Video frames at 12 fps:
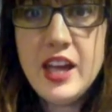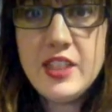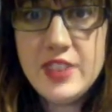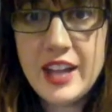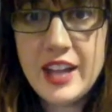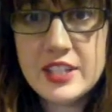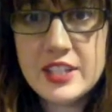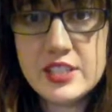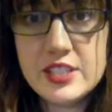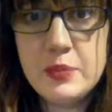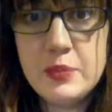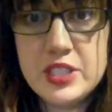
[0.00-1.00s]
that
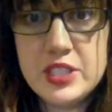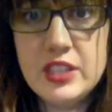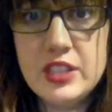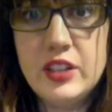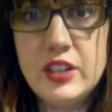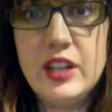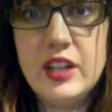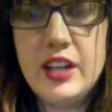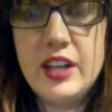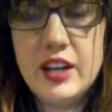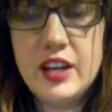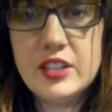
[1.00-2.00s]
this particular
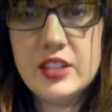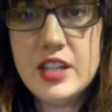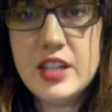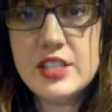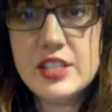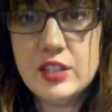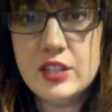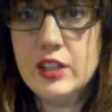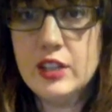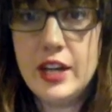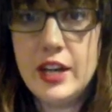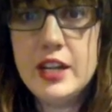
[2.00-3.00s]
character is in
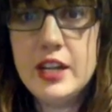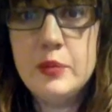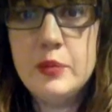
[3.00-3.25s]
third grade,